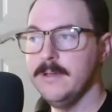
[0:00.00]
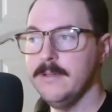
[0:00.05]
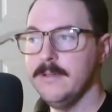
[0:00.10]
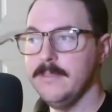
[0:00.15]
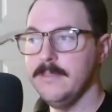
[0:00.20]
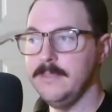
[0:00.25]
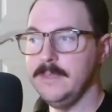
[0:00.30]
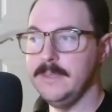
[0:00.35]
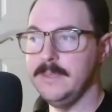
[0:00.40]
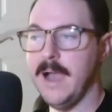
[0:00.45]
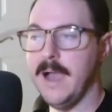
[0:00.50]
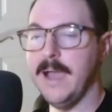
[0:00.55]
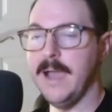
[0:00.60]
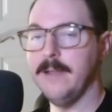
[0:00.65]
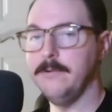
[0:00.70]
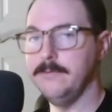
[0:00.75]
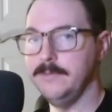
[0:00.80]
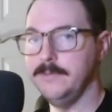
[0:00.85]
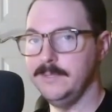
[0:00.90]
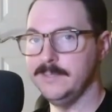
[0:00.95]
the
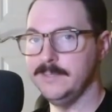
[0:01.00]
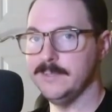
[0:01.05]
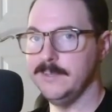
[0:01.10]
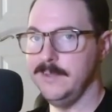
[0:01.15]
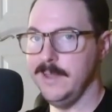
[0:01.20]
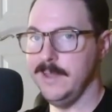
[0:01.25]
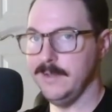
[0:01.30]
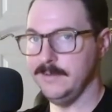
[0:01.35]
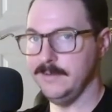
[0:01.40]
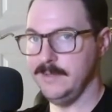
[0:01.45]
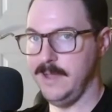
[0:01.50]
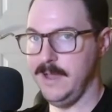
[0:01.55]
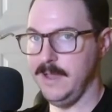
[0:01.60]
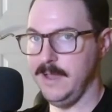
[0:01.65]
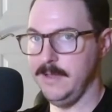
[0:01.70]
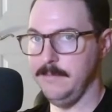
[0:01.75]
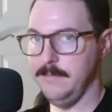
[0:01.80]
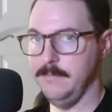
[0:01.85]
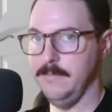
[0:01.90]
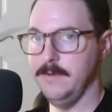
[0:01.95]
idle disconnect
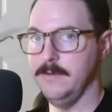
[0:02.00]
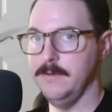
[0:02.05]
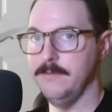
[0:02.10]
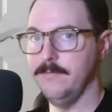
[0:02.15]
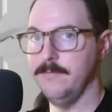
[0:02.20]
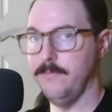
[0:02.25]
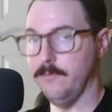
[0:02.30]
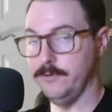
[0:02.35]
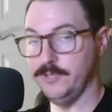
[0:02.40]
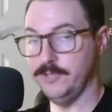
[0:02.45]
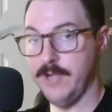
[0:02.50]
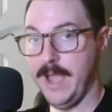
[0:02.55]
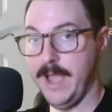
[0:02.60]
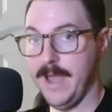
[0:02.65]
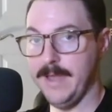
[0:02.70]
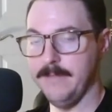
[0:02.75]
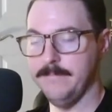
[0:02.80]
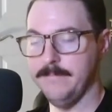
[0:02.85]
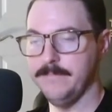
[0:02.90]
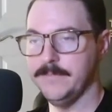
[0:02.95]
time for chat.